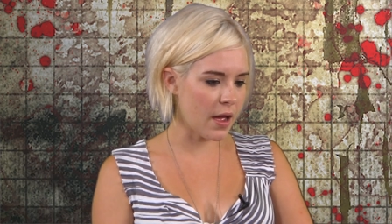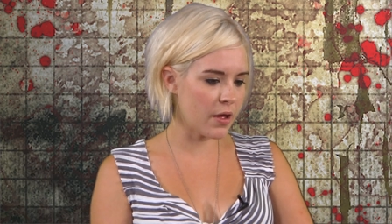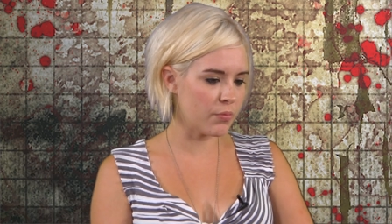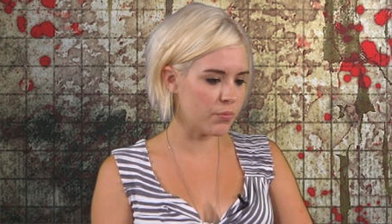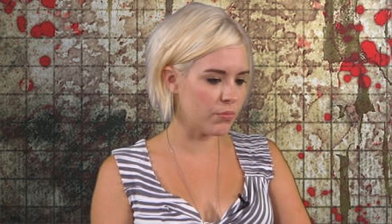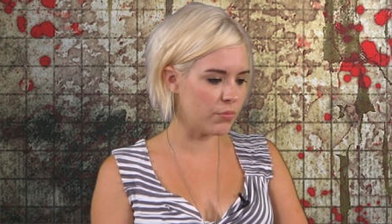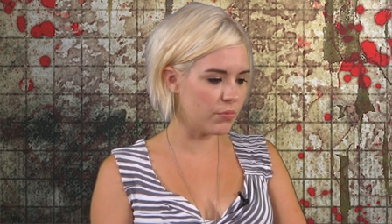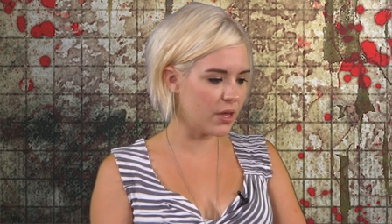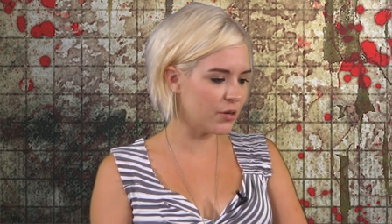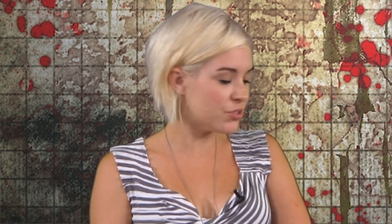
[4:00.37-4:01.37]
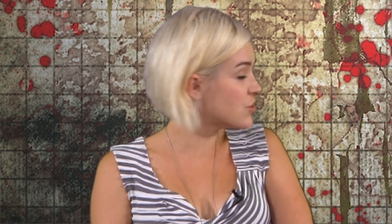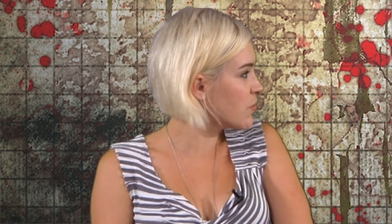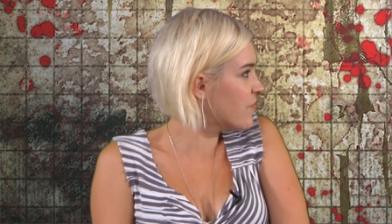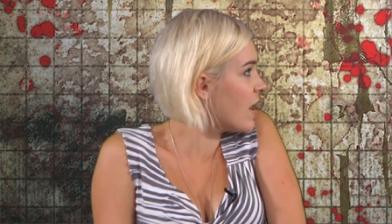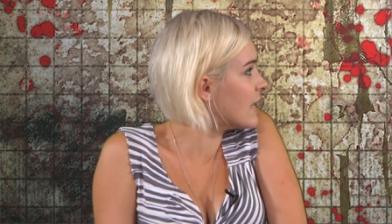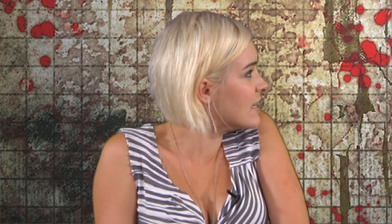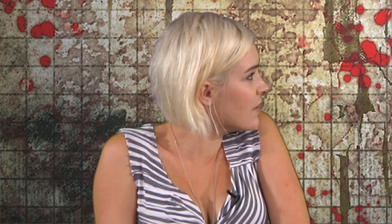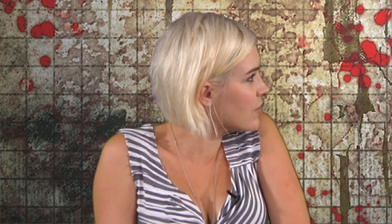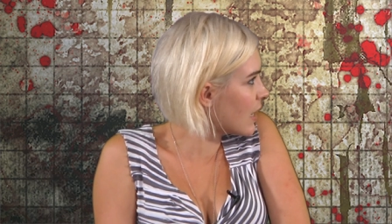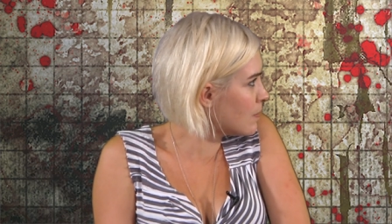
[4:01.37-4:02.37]
um, and it was super fun. It
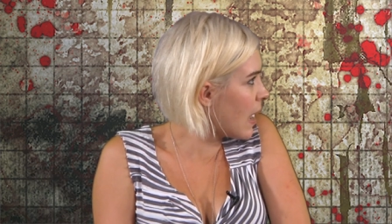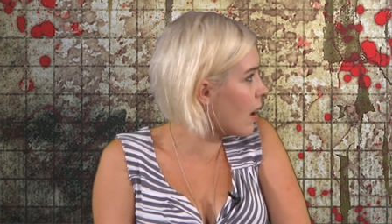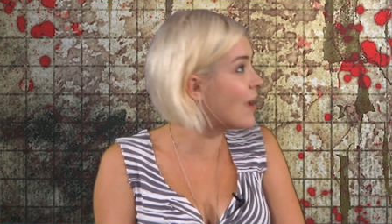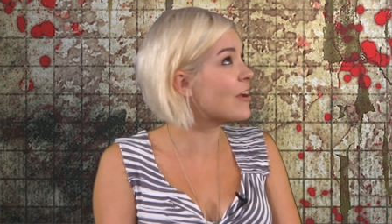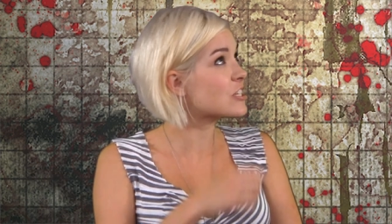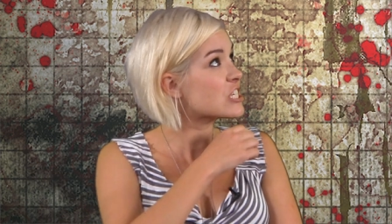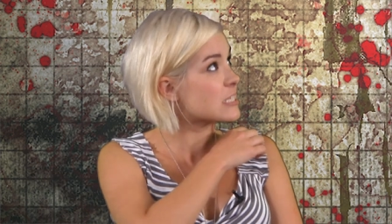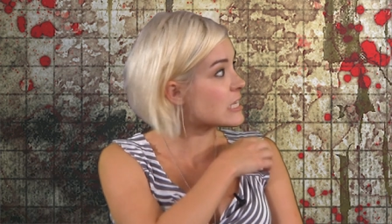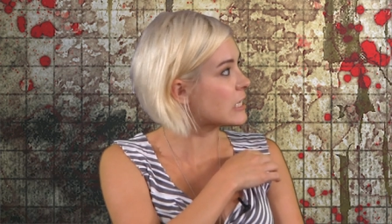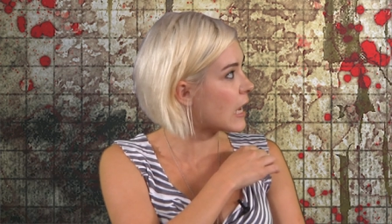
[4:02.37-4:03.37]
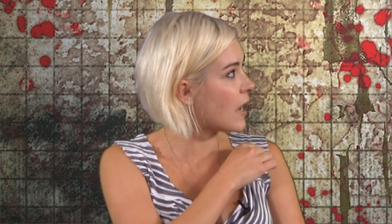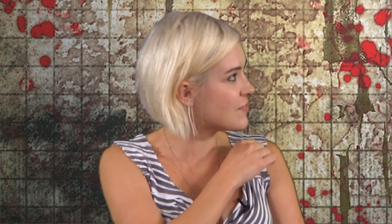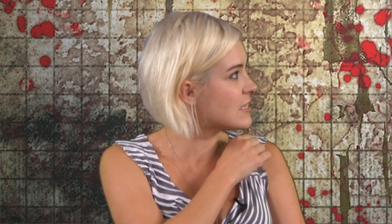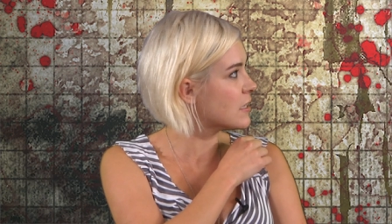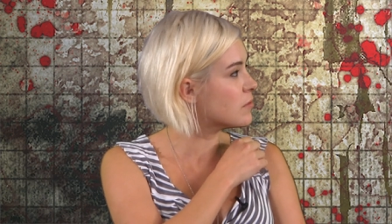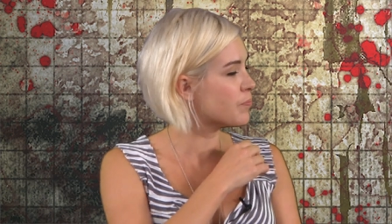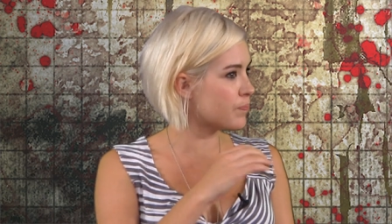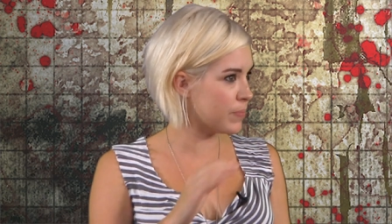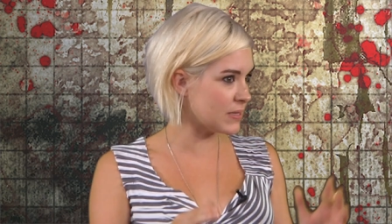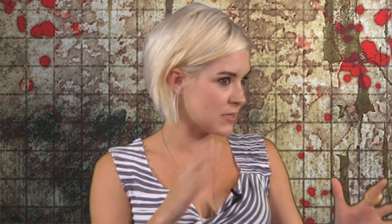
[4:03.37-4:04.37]
never came out. I've actually seen it. I've seen
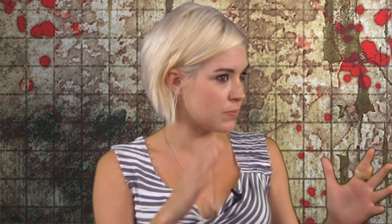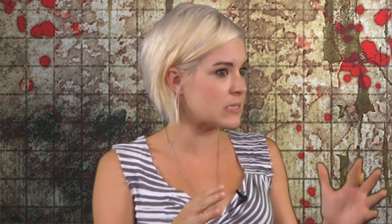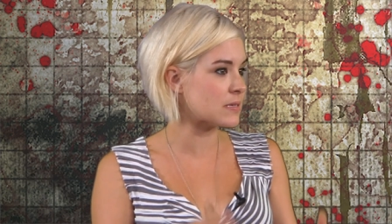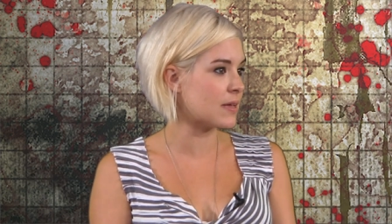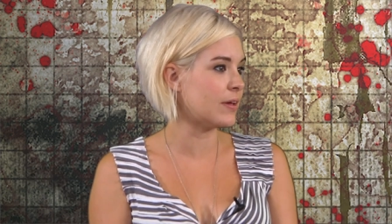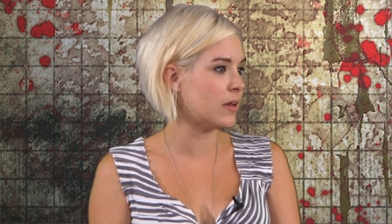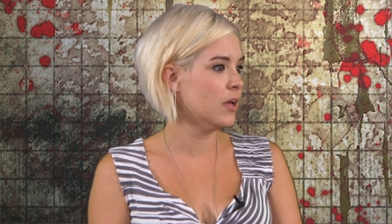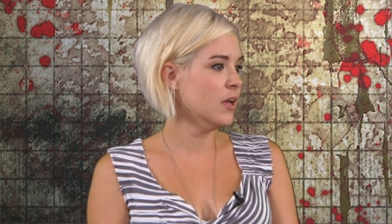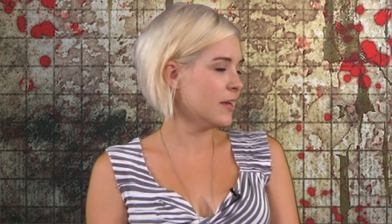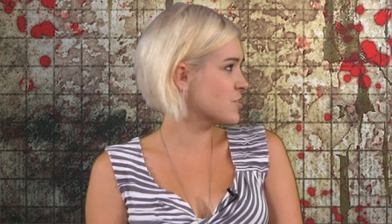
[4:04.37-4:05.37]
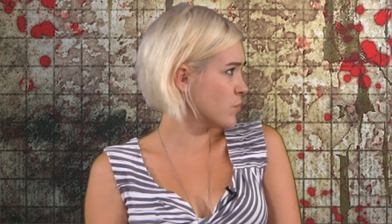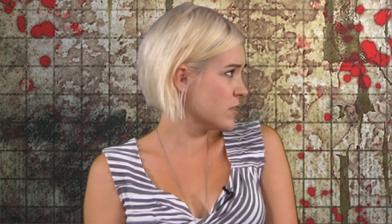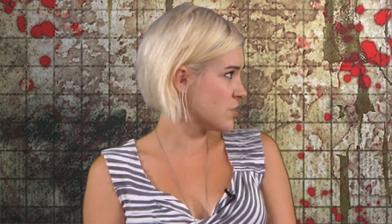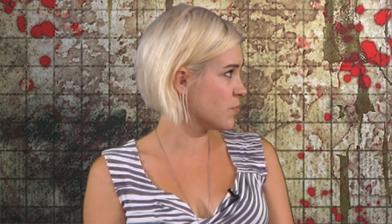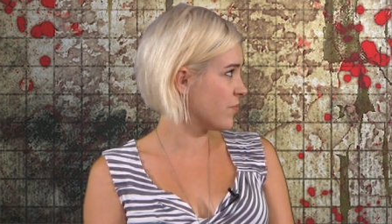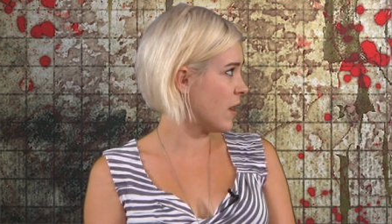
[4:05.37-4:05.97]
bits and pieces of it, and it's really super